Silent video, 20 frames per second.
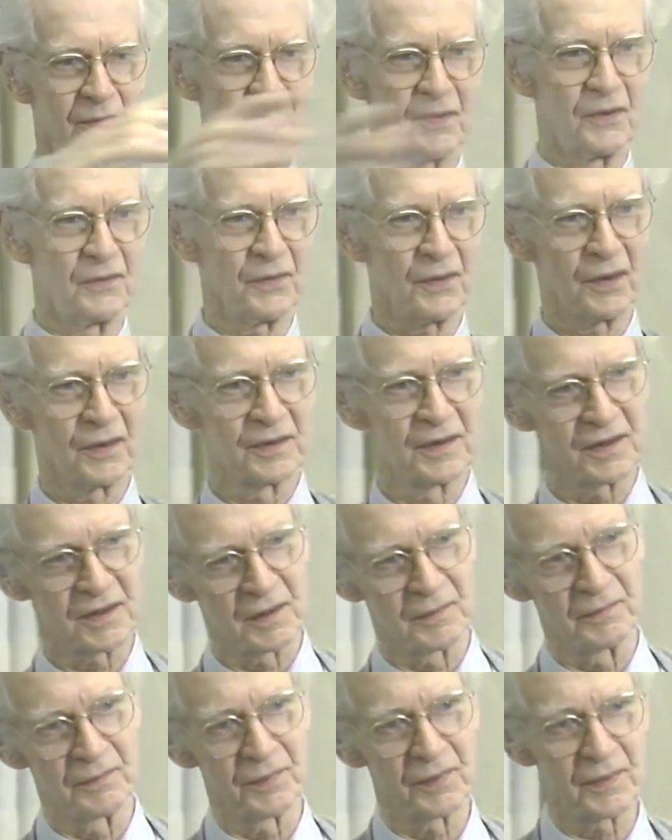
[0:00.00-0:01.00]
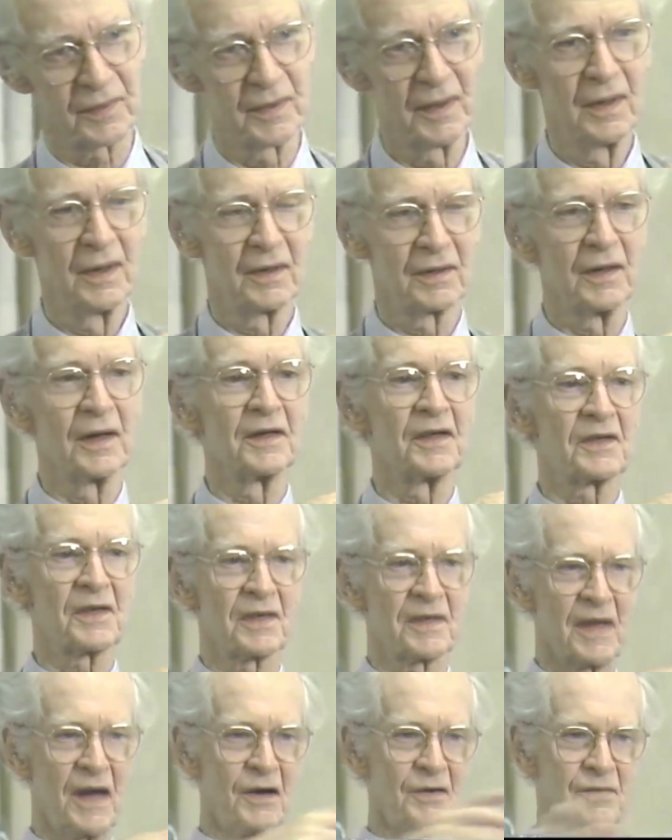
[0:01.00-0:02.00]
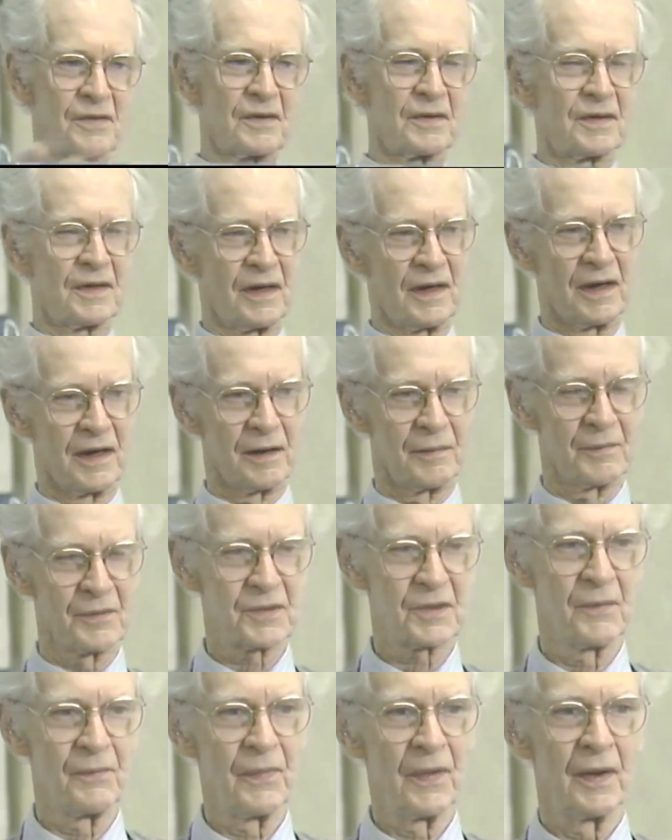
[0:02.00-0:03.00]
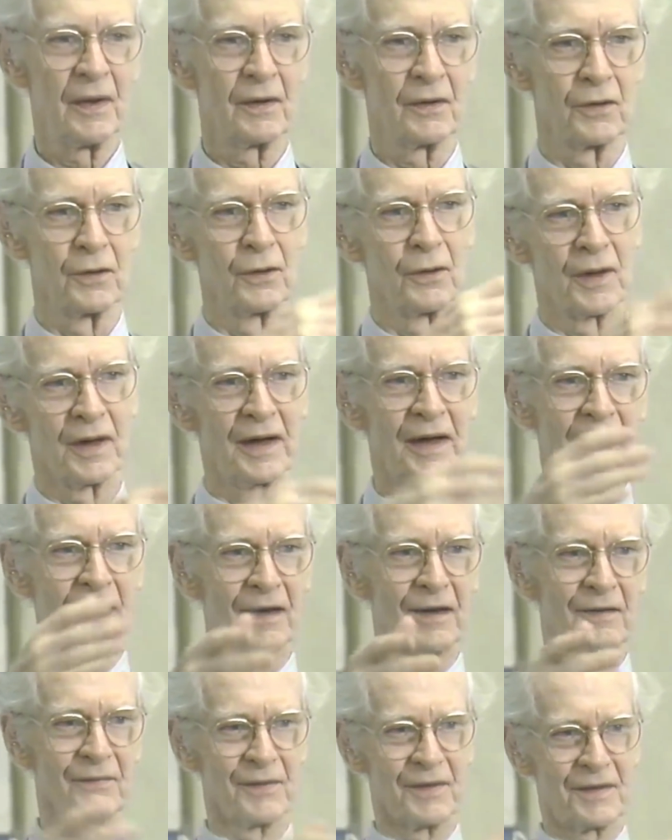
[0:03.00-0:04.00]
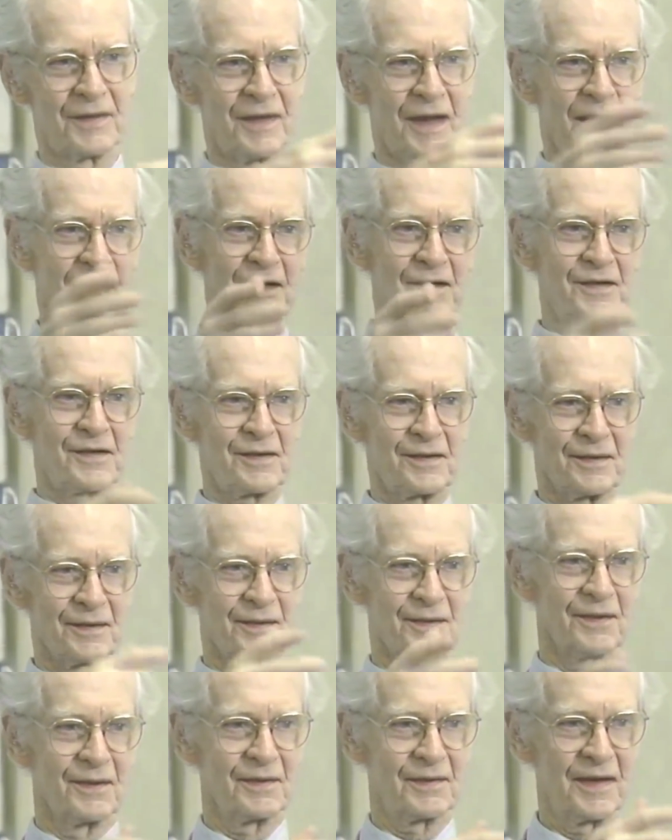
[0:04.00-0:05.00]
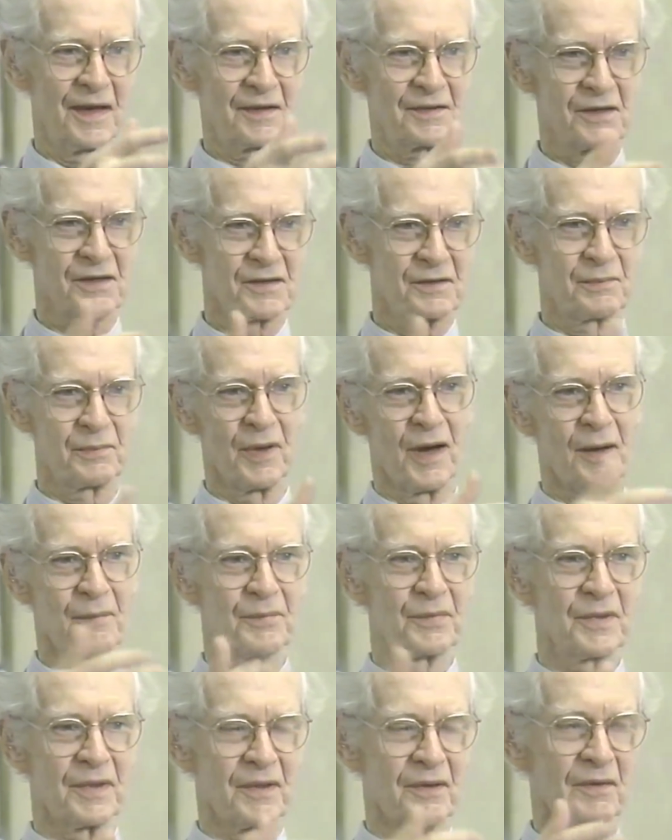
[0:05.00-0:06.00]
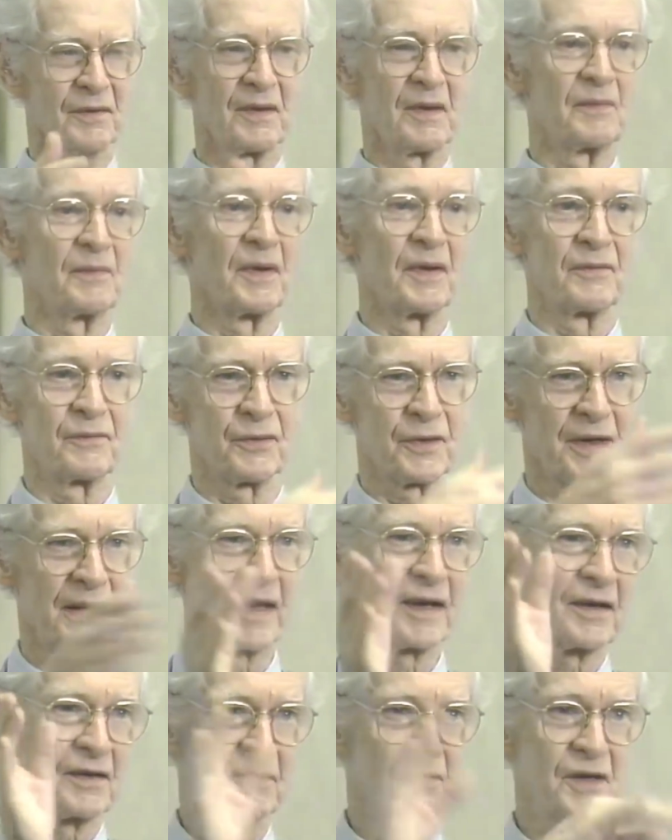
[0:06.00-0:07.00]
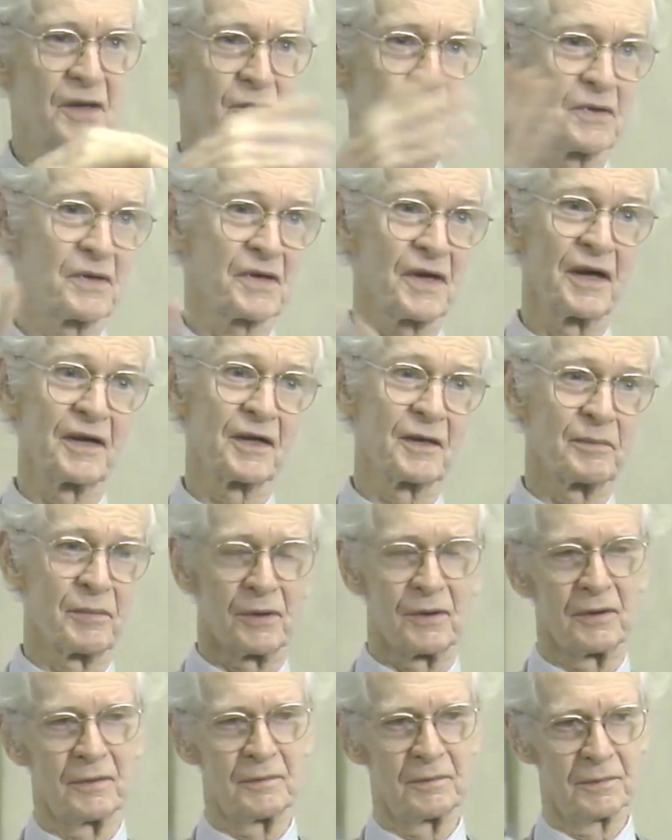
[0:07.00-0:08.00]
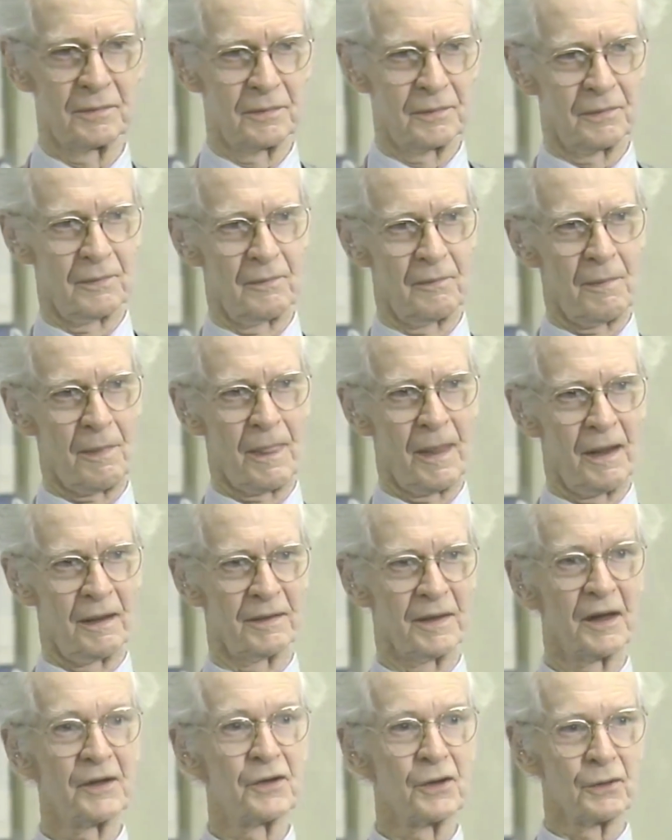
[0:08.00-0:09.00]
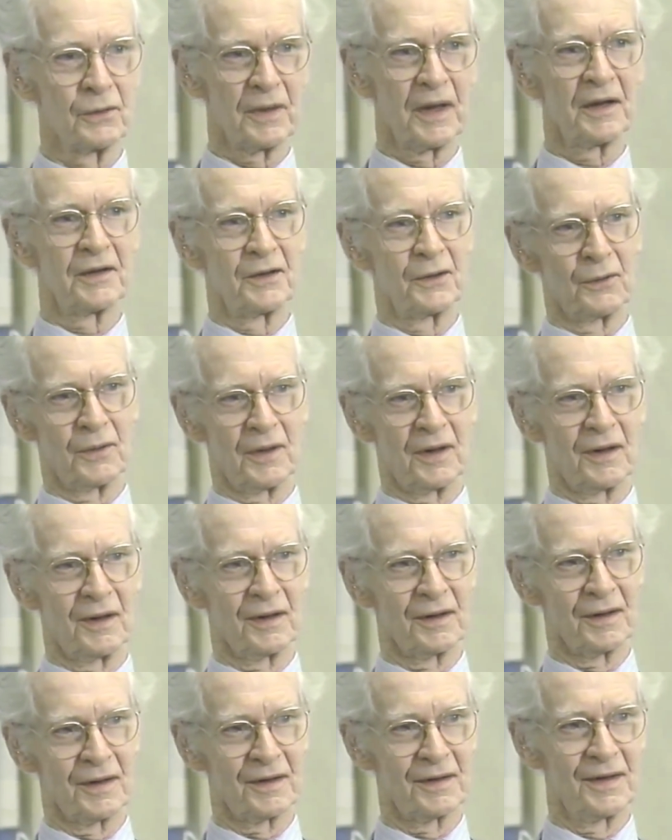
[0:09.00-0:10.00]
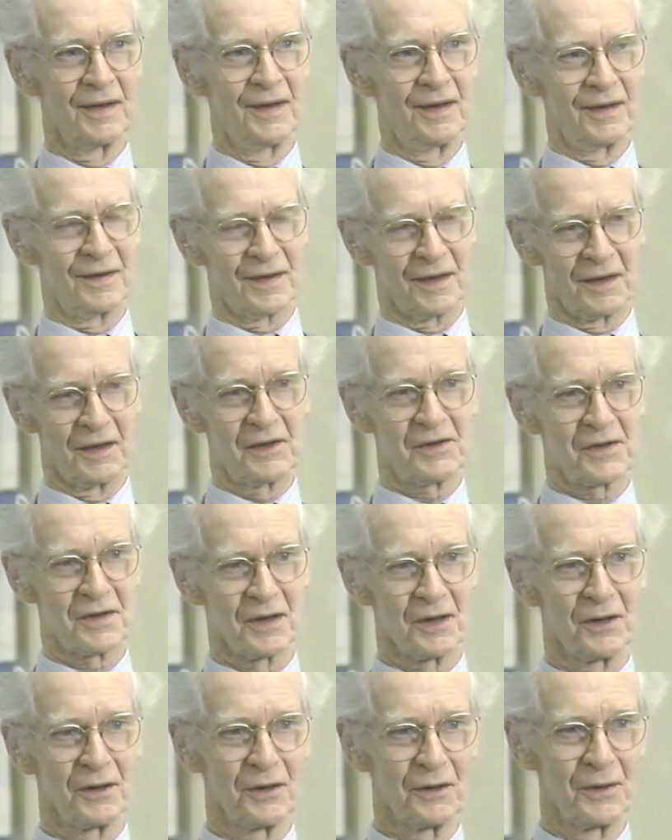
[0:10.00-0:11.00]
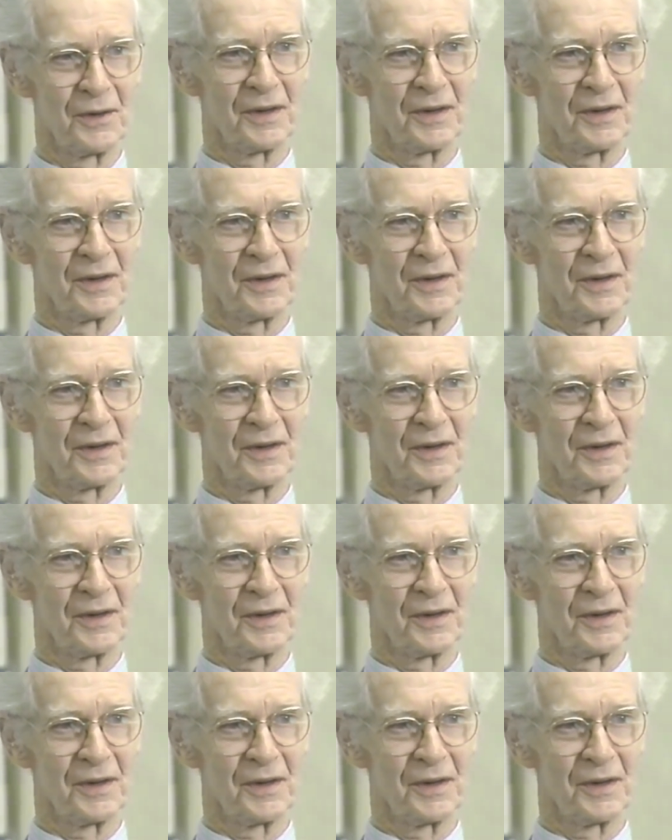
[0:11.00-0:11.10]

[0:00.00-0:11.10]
you heard this done this a thousand times, you're ahead of the text, and the text is prompting, or you may forget it and just recite the poem. Then you, then you are the listener, who,